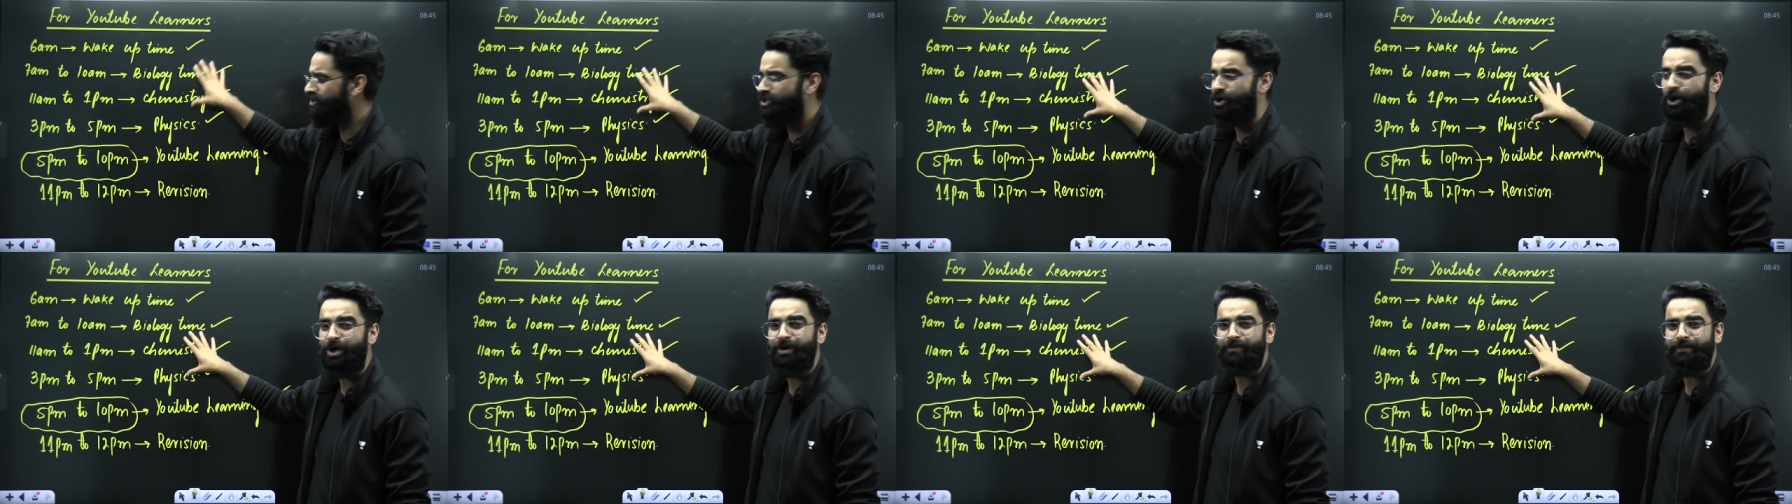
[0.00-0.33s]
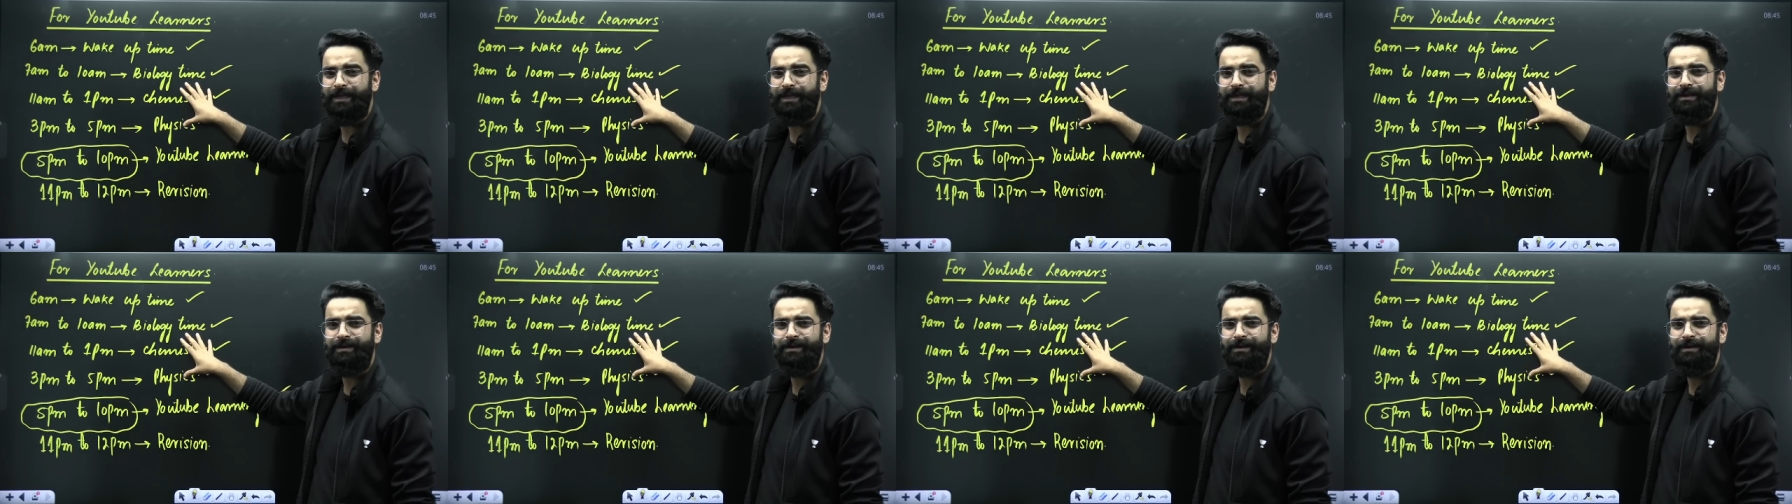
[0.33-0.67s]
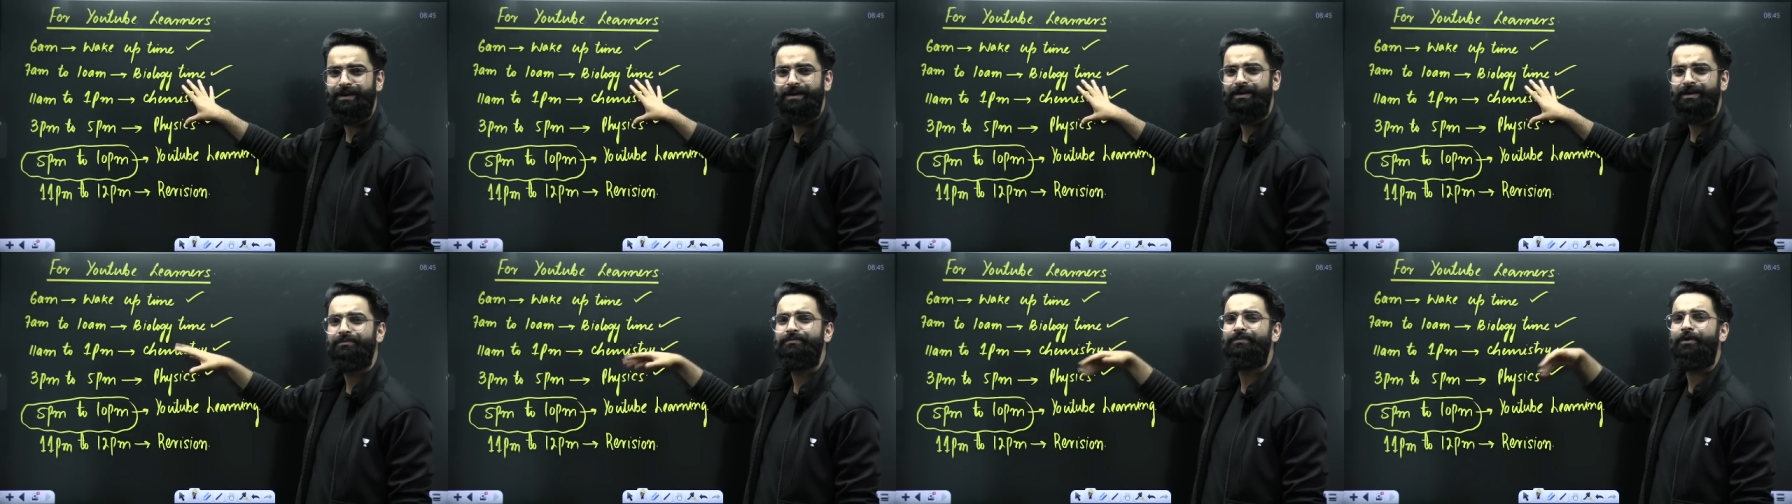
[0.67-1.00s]
solving
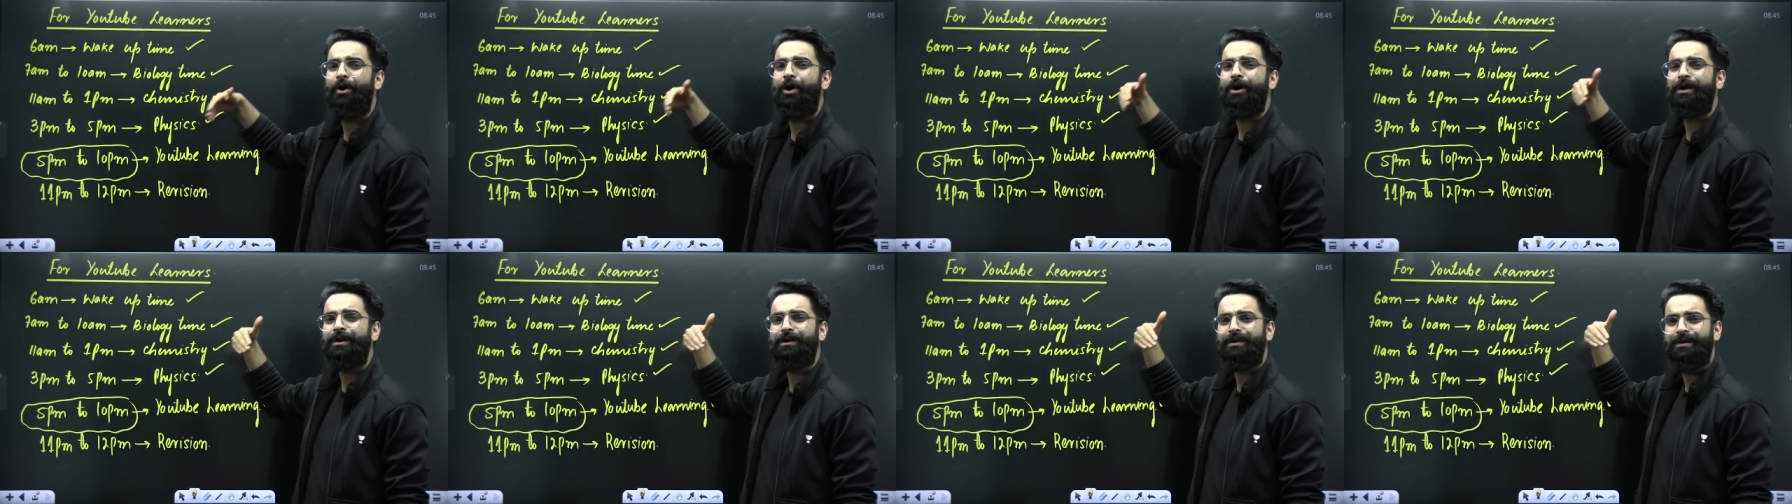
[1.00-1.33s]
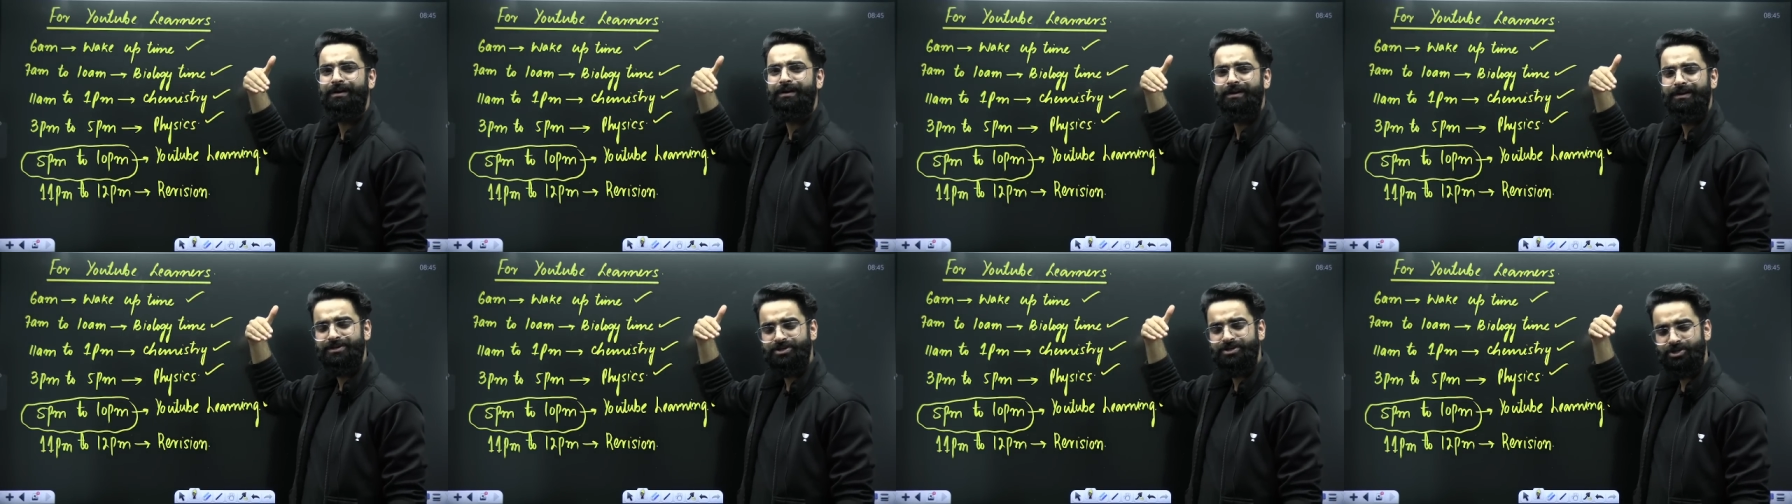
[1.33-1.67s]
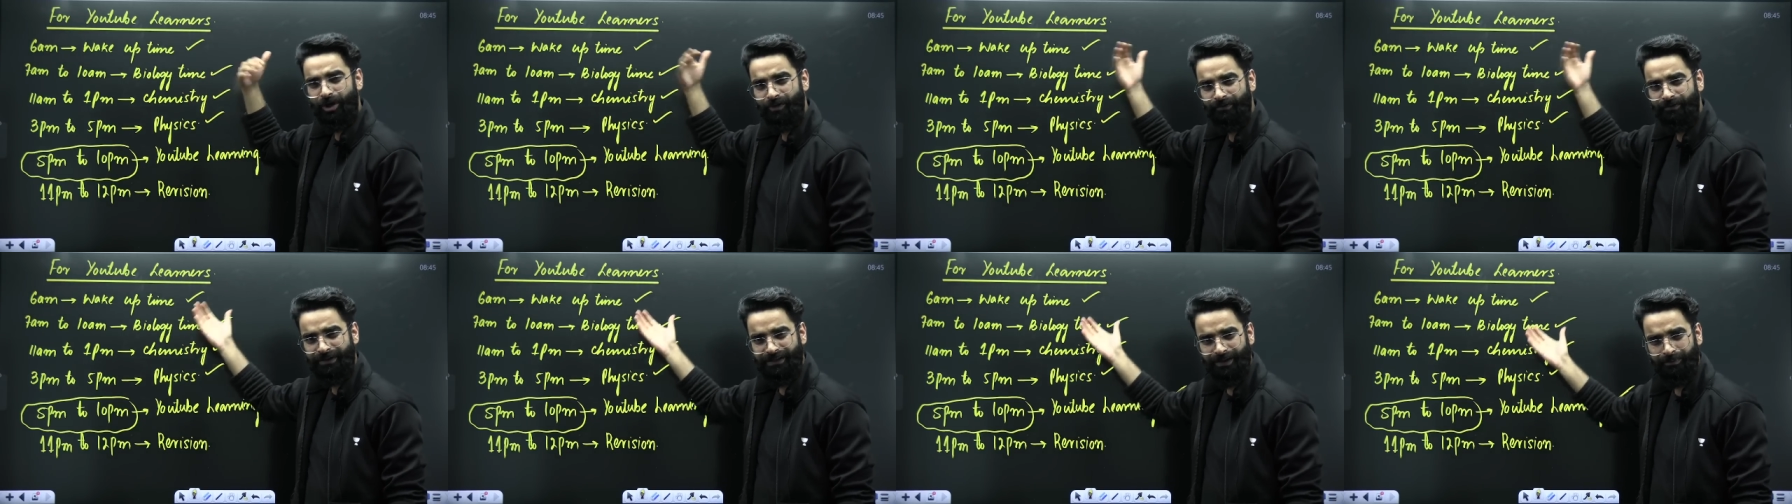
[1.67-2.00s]
for
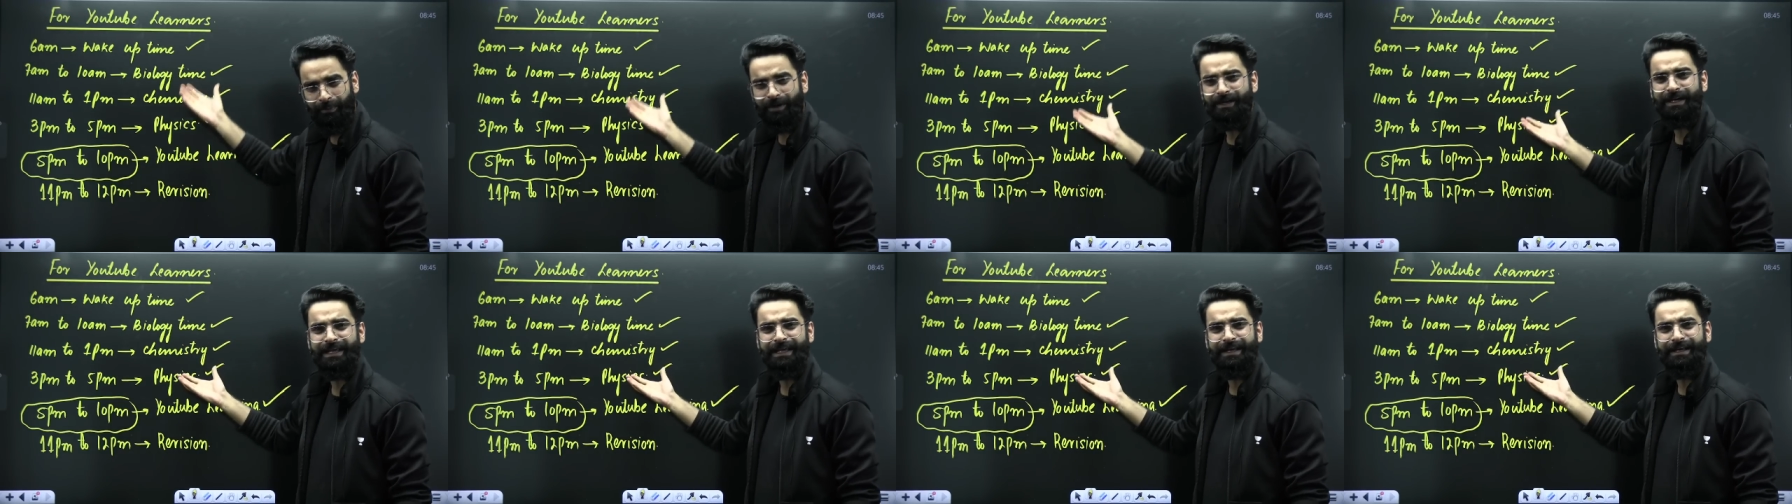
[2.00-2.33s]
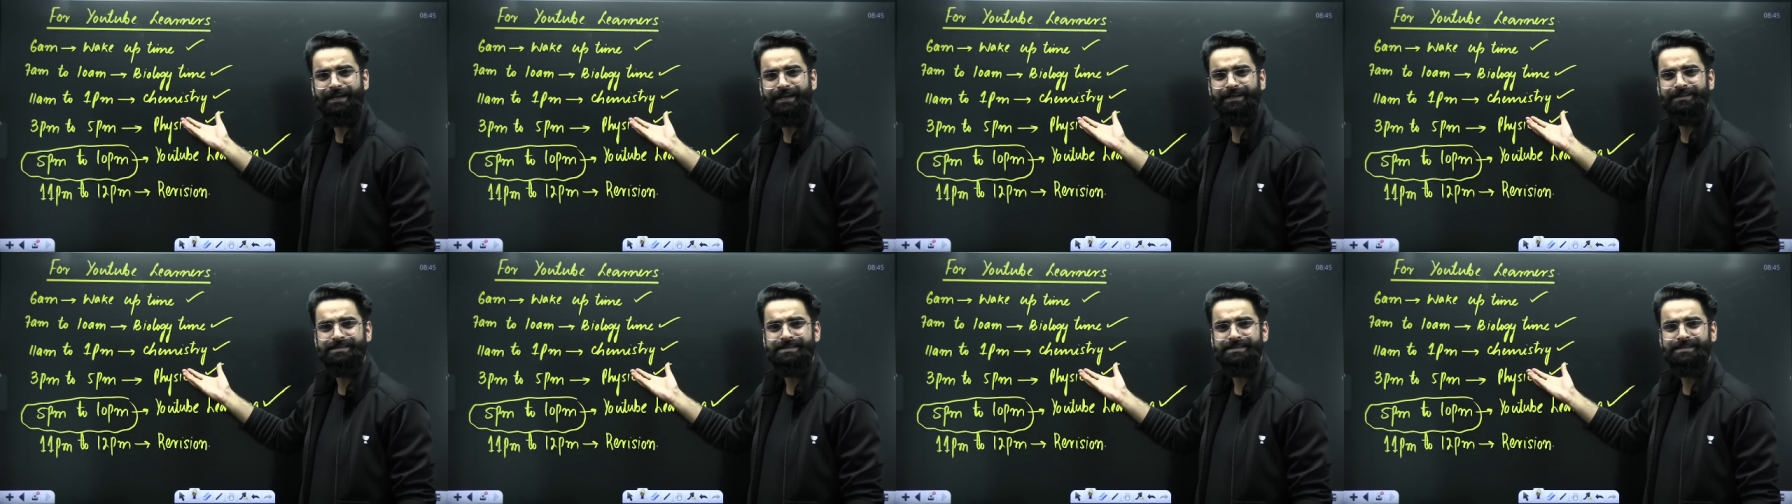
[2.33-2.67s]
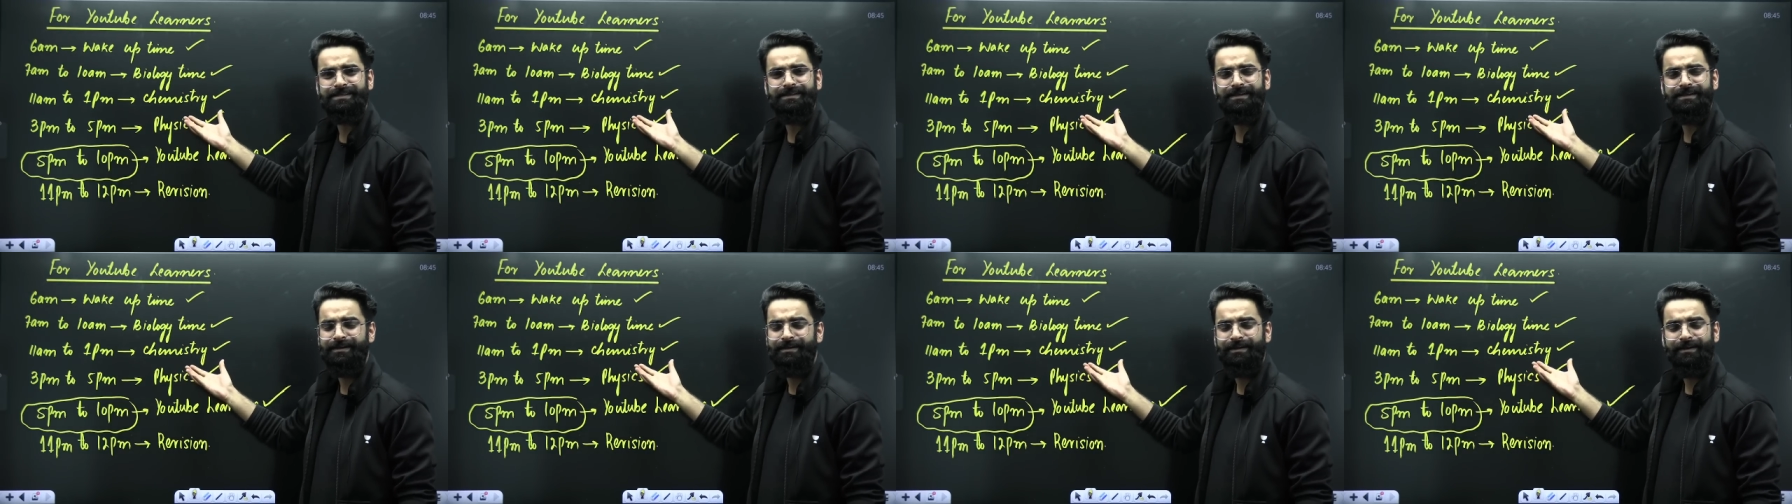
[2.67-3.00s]
solving the materials
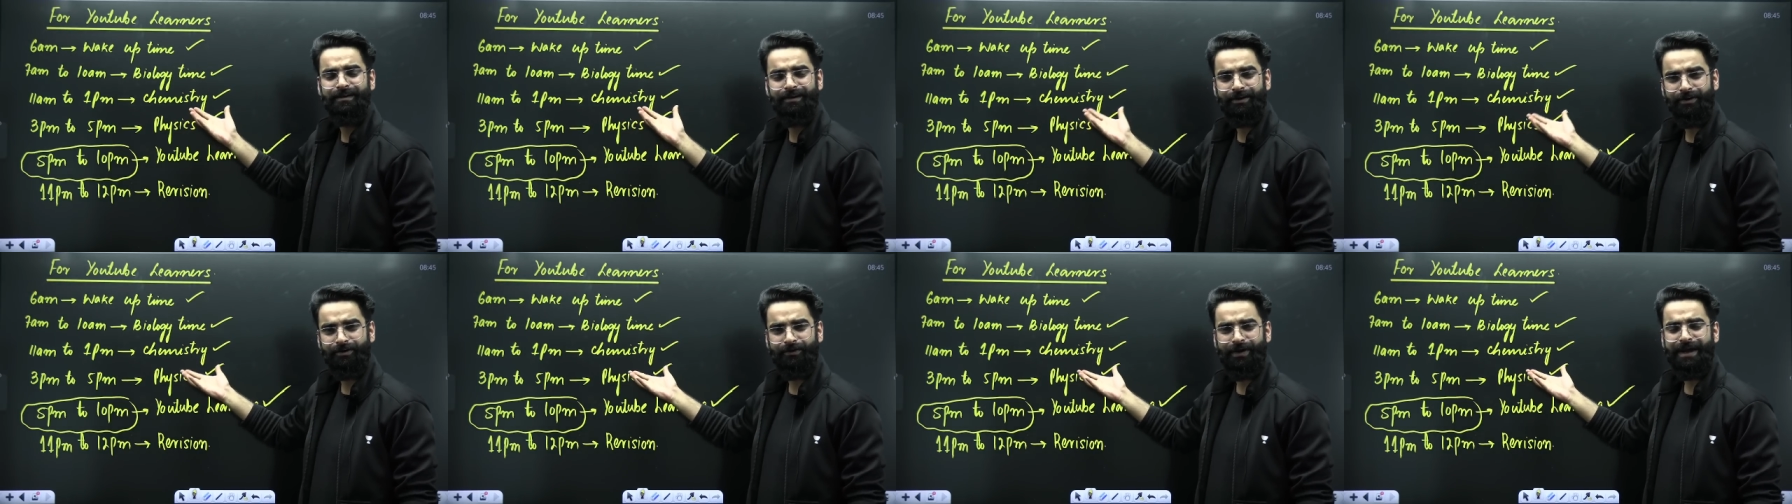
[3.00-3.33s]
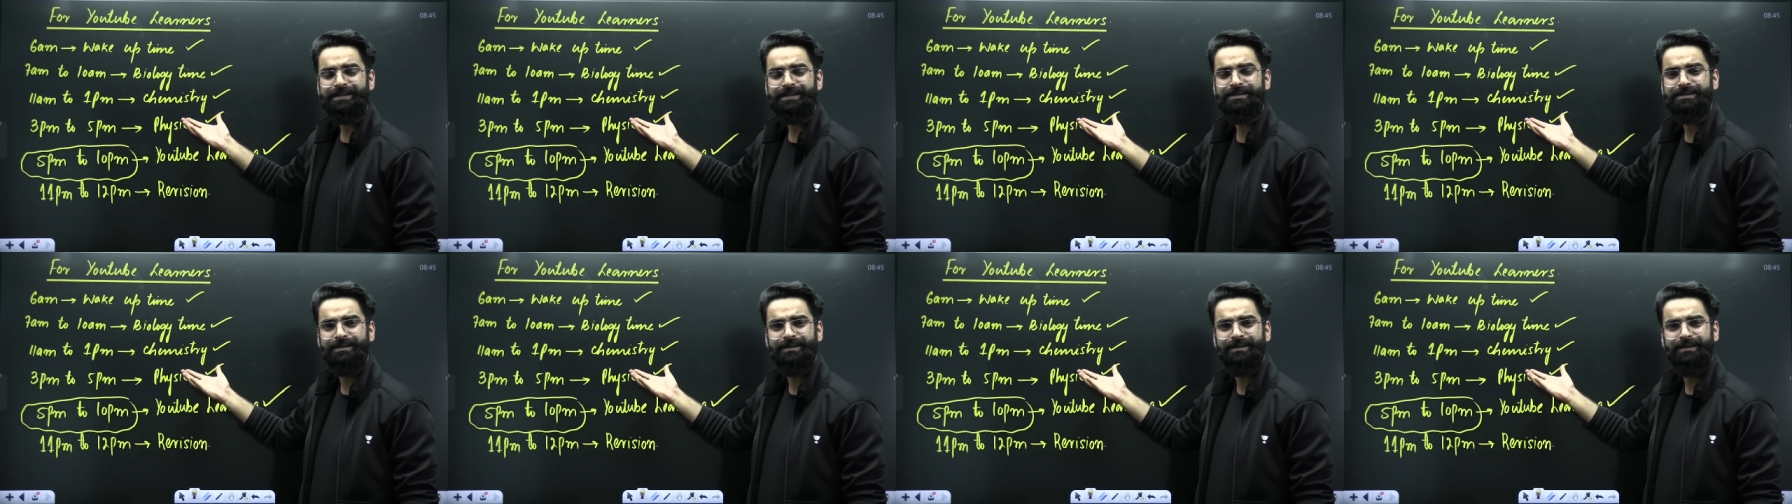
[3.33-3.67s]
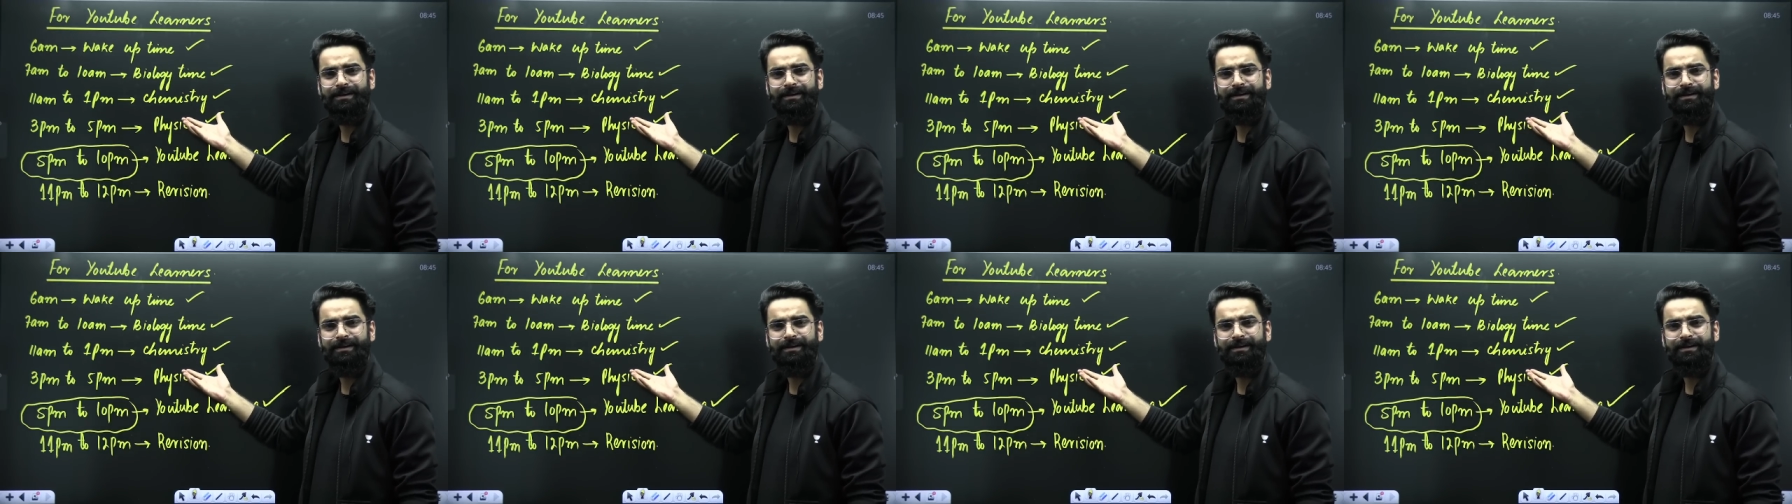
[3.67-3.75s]
right